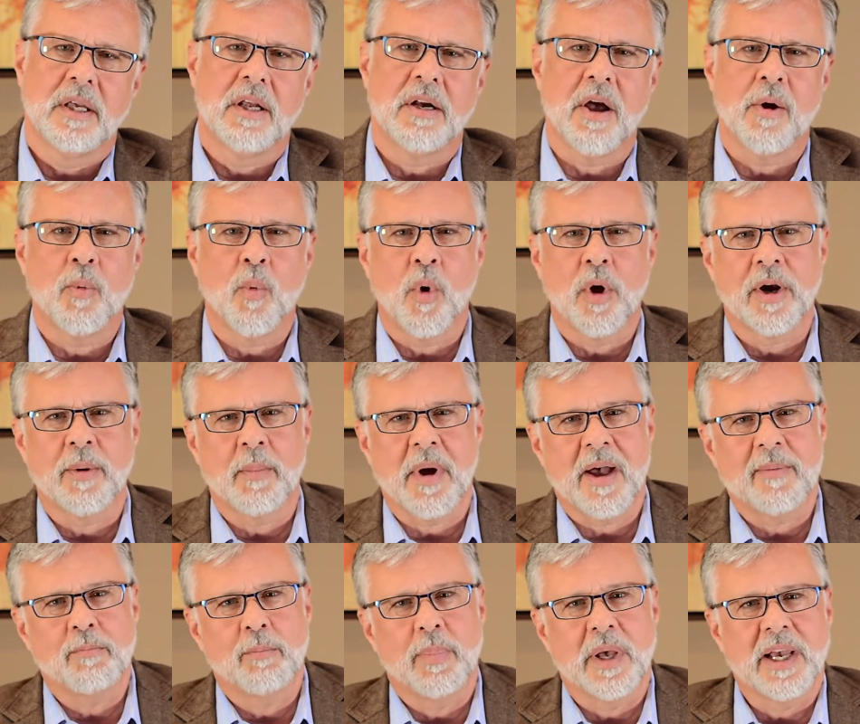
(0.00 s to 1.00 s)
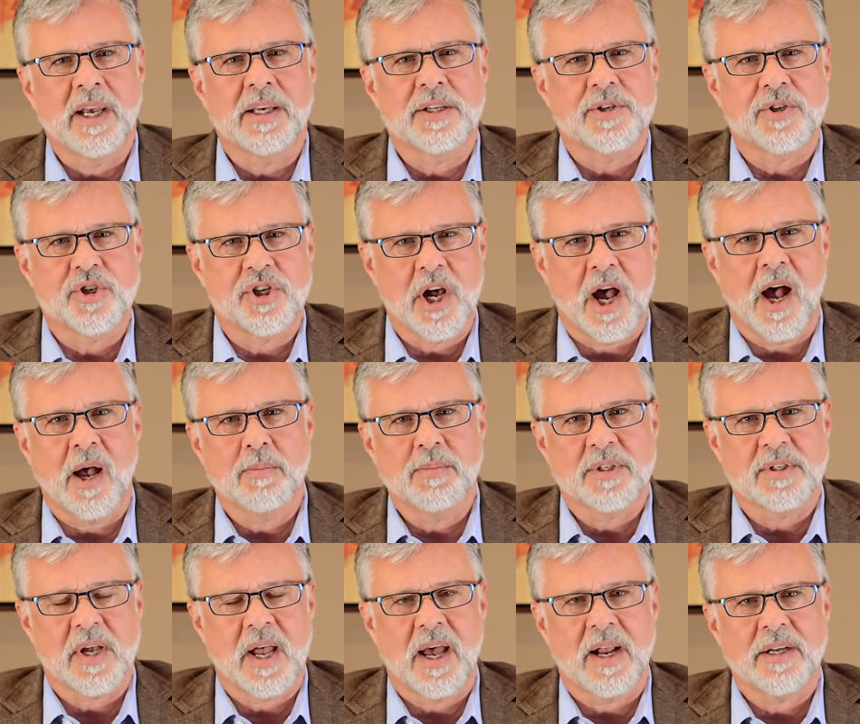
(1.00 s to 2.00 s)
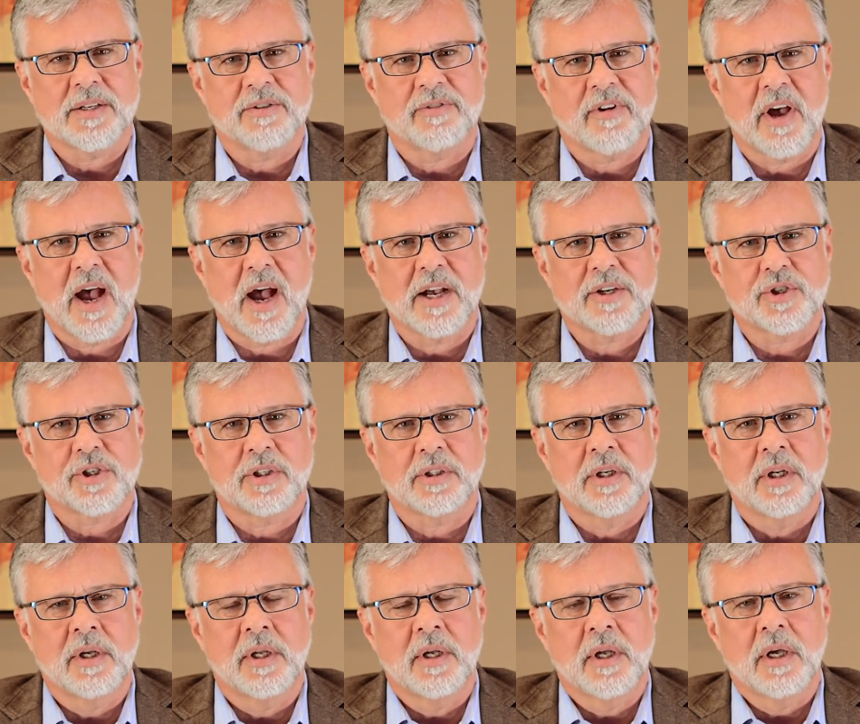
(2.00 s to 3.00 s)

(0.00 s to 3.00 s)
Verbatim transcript: You know, one of my biggest job satisfaction